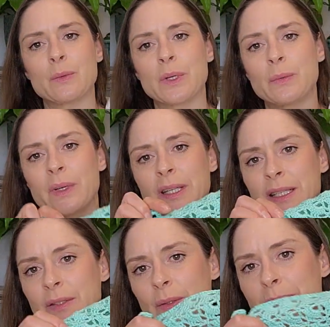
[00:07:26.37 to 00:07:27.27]
with
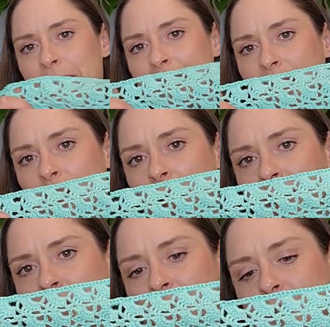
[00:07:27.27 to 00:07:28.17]
100%
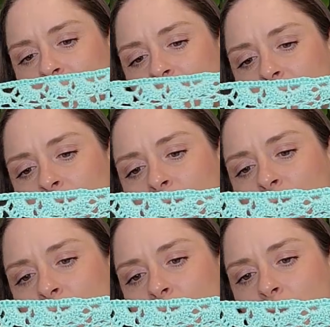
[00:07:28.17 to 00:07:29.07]
cotton
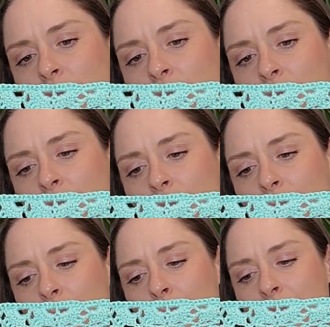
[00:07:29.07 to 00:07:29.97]

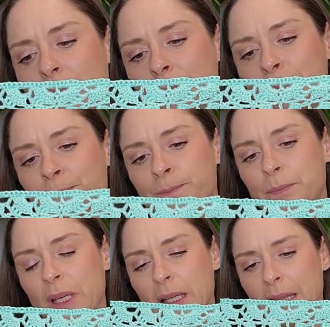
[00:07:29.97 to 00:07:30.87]
from
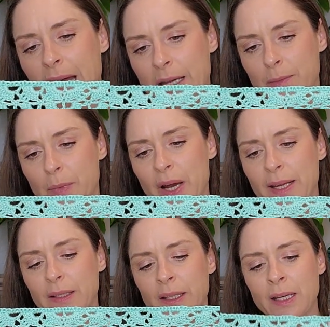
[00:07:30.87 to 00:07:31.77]
Lion
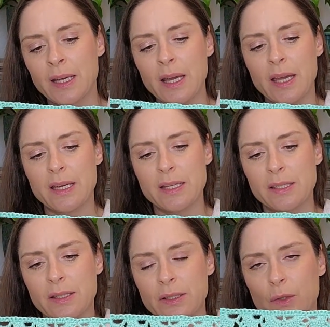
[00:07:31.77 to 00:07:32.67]
brand. It is the